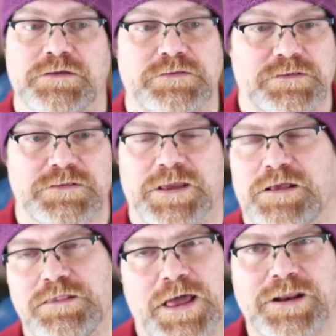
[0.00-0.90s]
like
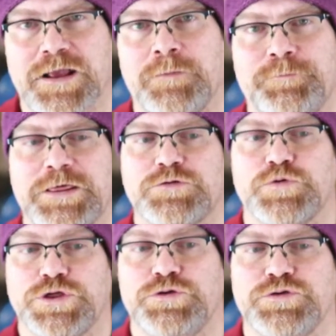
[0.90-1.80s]
a lot of companies
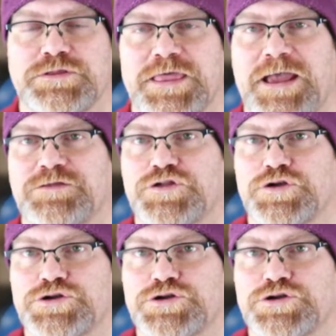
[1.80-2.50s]
will use that